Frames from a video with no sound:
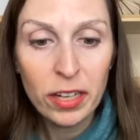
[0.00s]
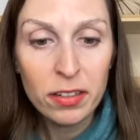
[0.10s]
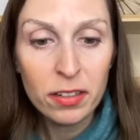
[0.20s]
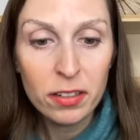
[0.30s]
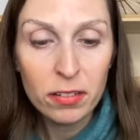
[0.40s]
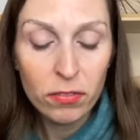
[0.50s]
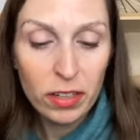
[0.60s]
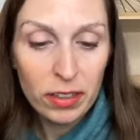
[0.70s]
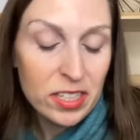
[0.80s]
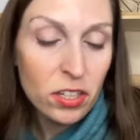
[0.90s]
in
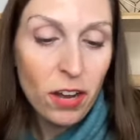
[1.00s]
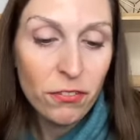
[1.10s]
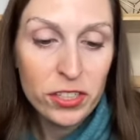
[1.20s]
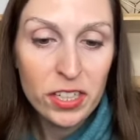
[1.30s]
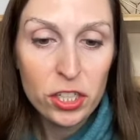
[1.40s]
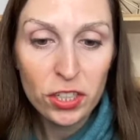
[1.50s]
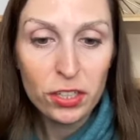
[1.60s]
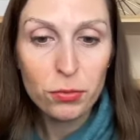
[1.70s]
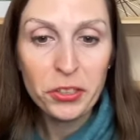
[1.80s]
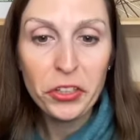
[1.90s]
this conversation
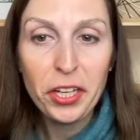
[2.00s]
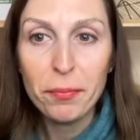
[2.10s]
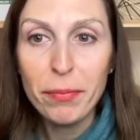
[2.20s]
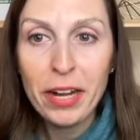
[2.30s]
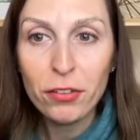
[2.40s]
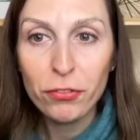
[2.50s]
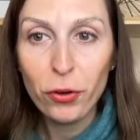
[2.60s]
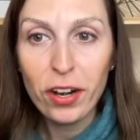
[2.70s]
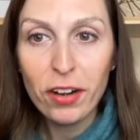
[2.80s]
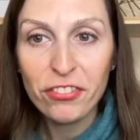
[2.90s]
is really a
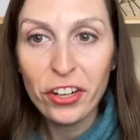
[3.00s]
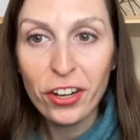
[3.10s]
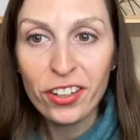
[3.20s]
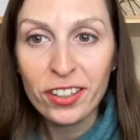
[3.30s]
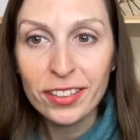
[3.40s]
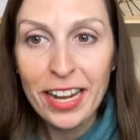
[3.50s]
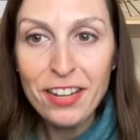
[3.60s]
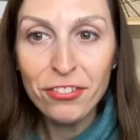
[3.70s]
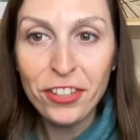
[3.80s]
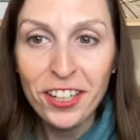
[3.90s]
metaphor for
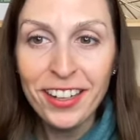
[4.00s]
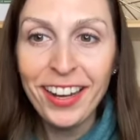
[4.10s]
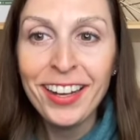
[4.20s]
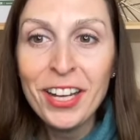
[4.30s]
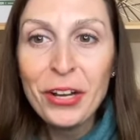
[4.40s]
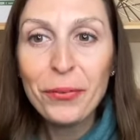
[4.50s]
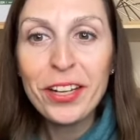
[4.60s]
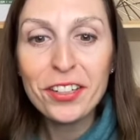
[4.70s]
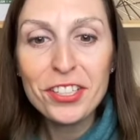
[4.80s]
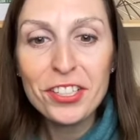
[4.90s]
life.
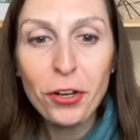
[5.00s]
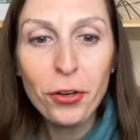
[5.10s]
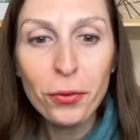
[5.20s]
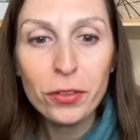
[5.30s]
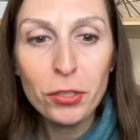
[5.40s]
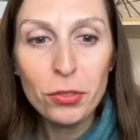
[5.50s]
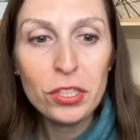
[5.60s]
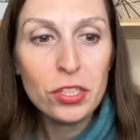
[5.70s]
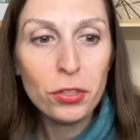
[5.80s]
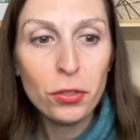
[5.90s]
We are so
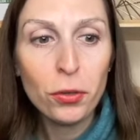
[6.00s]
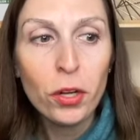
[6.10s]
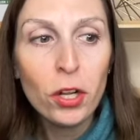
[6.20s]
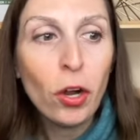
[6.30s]
used to